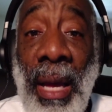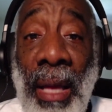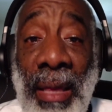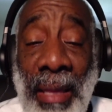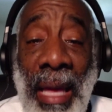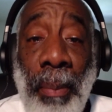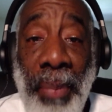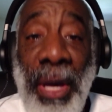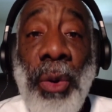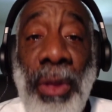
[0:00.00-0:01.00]
they
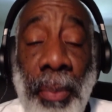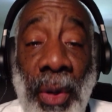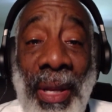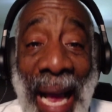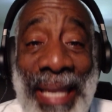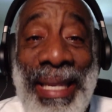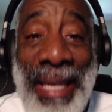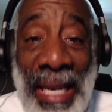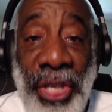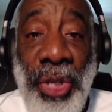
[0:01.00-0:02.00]
build the building? That's an
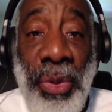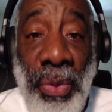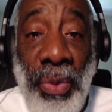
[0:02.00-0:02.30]
issue.